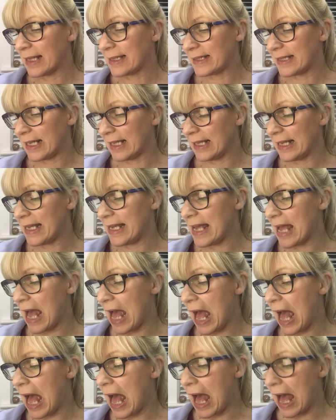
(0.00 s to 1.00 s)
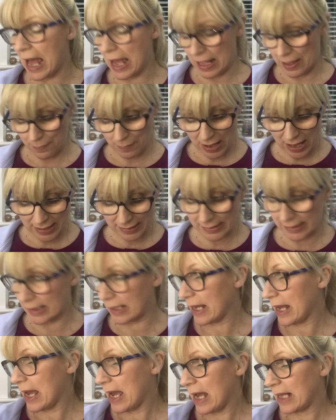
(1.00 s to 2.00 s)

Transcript: TILI eye mask,